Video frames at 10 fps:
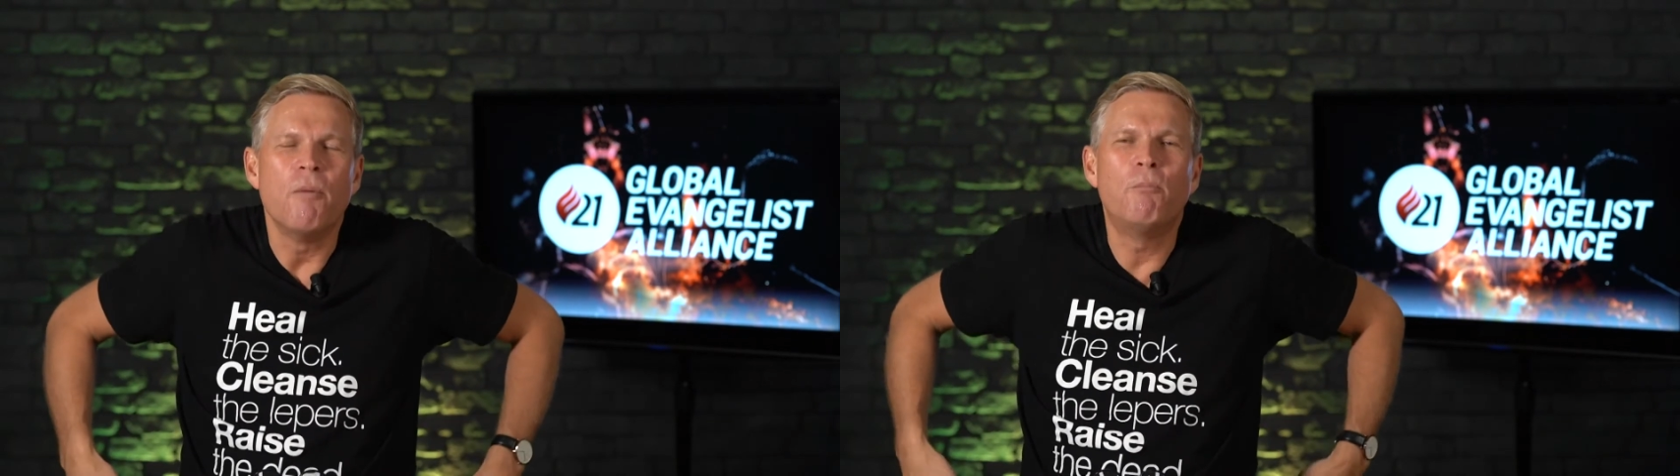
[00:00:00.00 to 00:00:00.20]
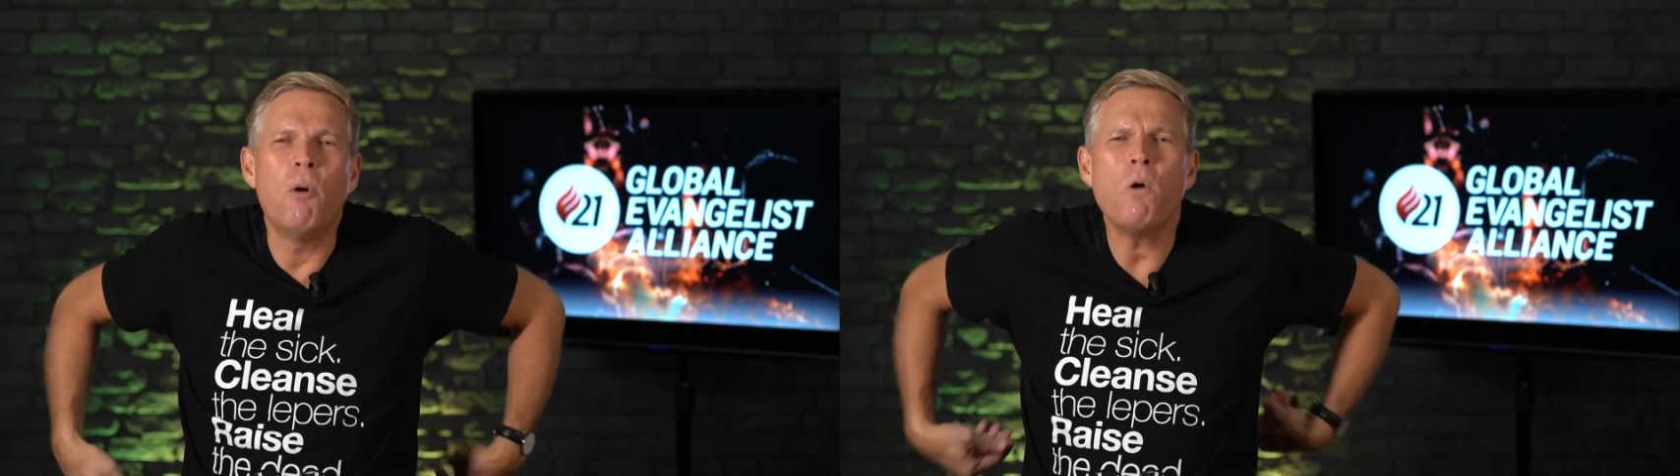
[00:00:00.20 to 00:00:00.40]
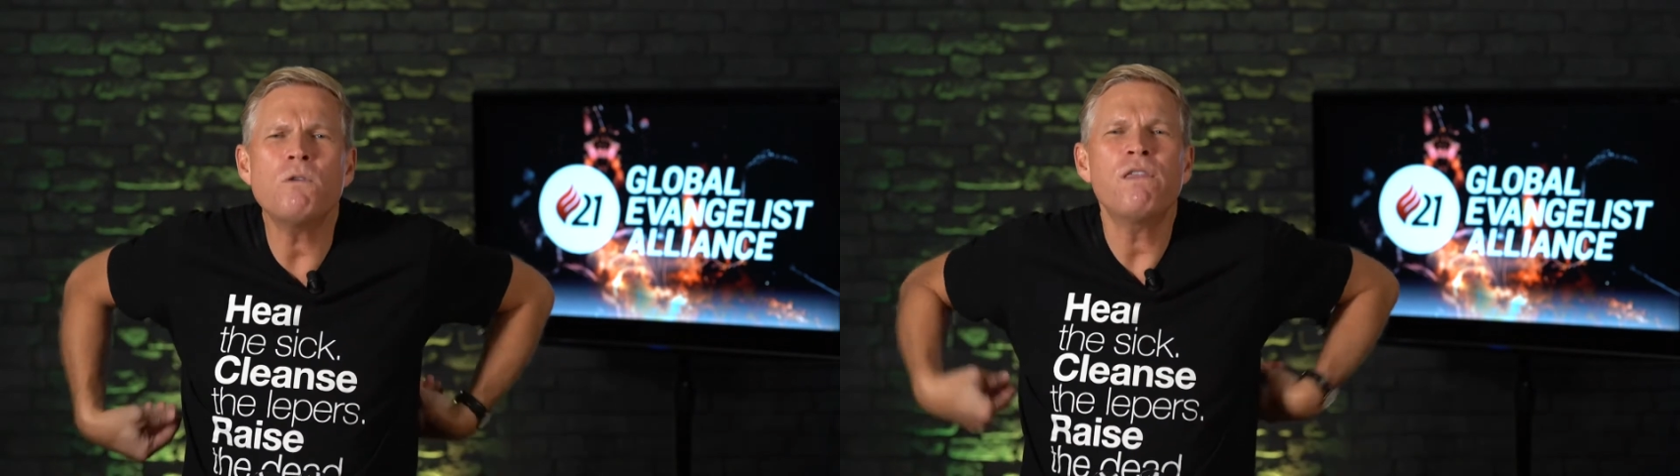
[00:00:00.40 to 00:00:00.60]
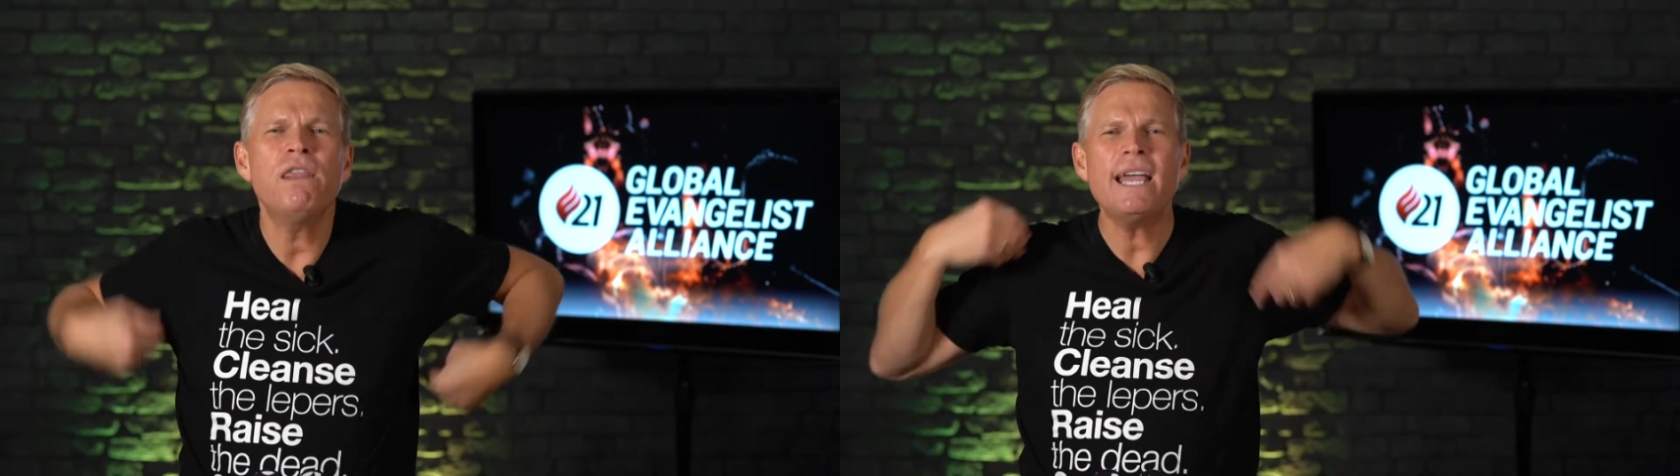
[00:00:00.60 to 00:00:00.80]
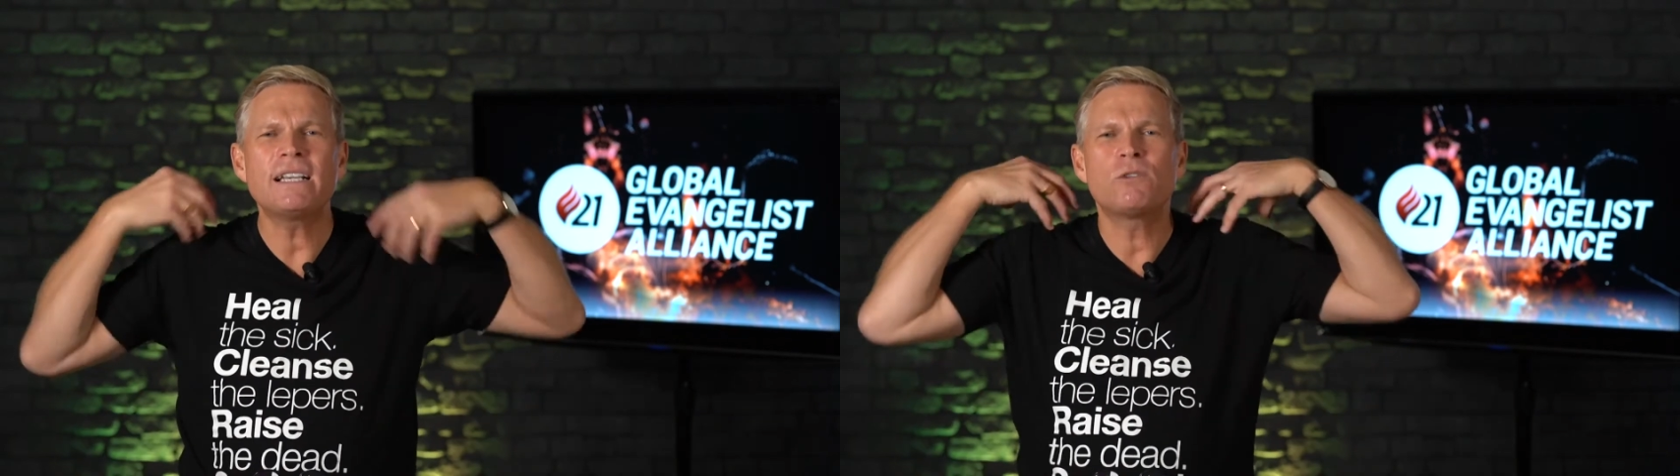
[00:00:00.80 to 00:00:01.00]
Both
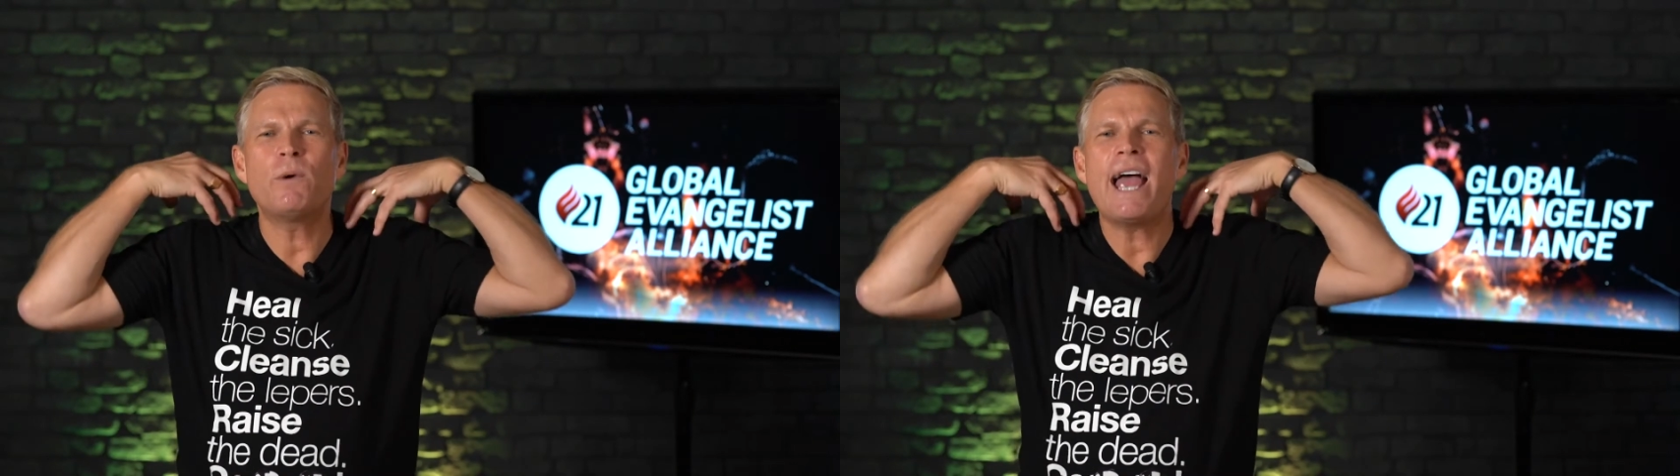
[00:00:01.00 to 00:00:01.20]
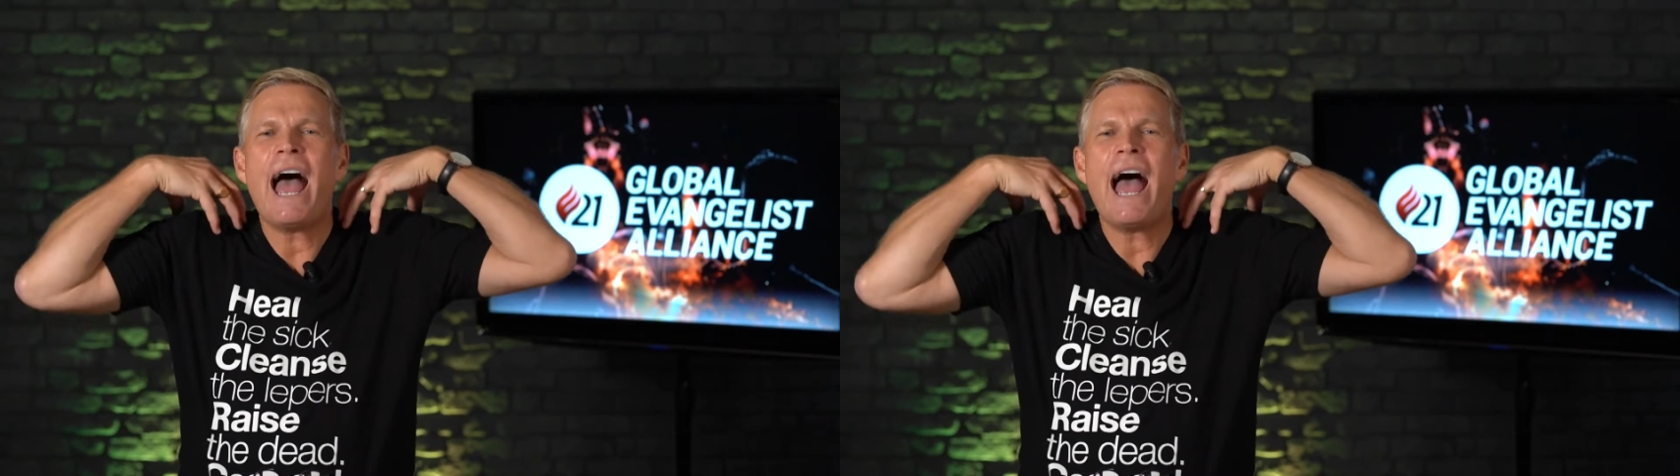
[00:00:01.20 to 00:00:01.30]
legs were